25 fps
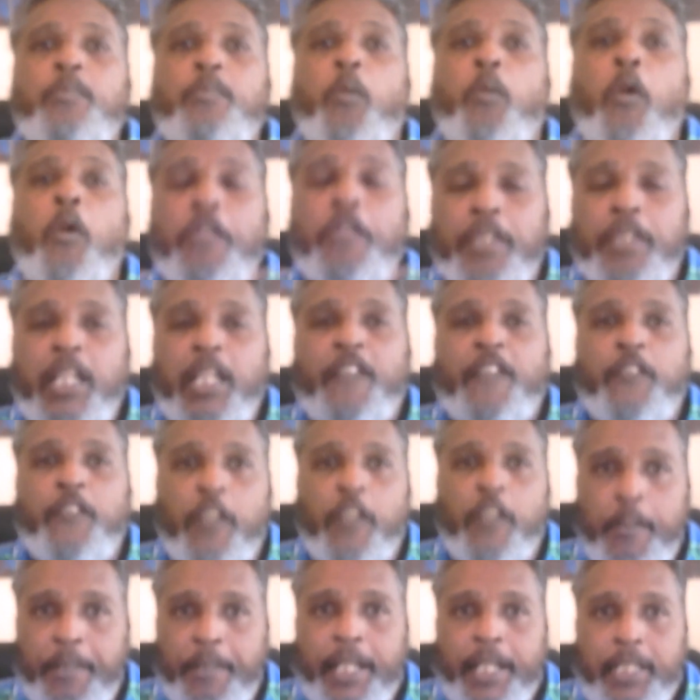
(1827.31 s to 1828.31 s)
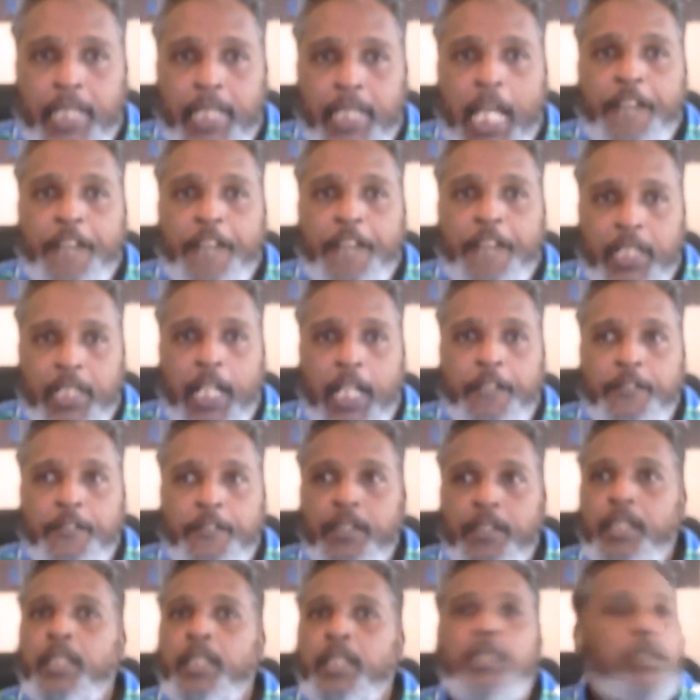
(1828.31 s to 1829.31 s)
more than enough for everybody to have enough
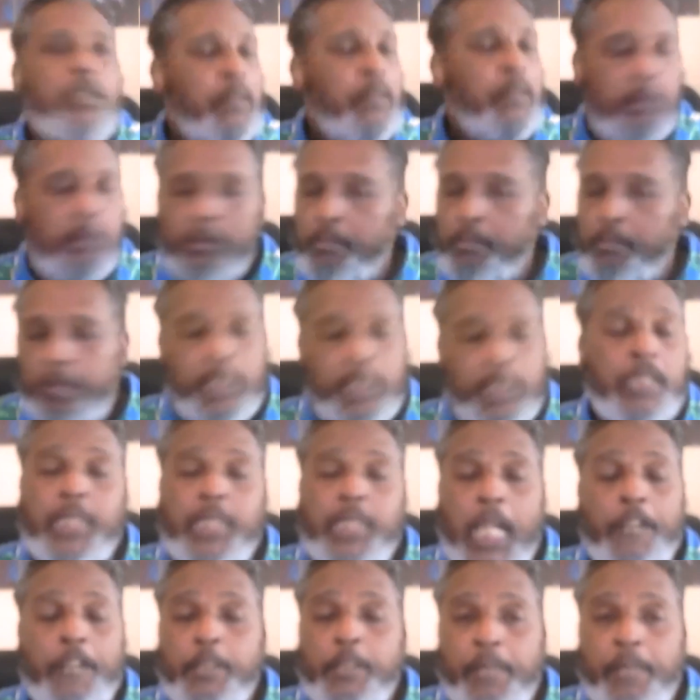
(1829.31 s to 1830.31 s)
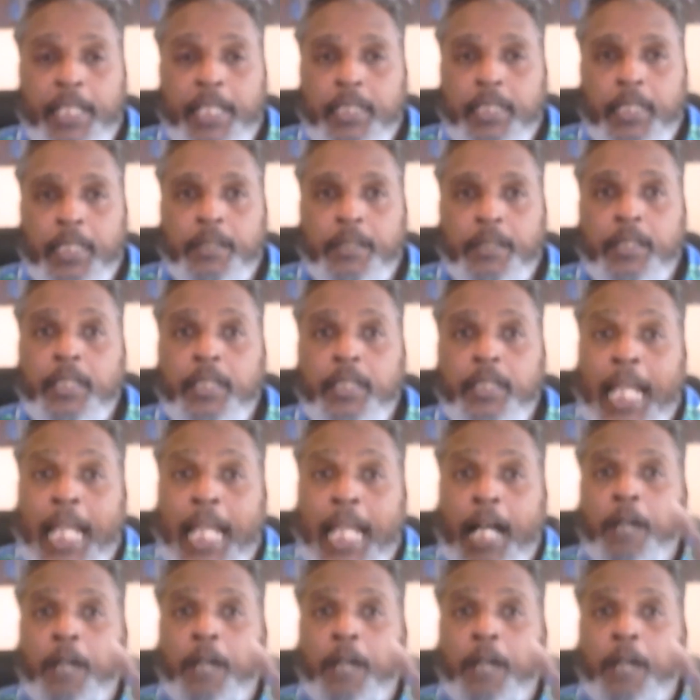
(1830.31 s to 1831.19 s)
because God was blessing. Now,